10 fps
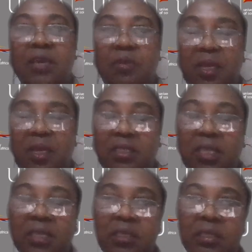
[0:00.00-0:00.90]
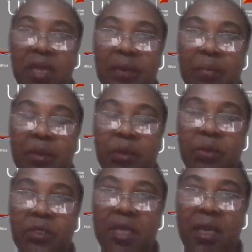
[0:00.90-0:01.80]
for instance, you
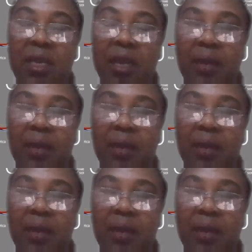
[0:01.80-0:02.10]
say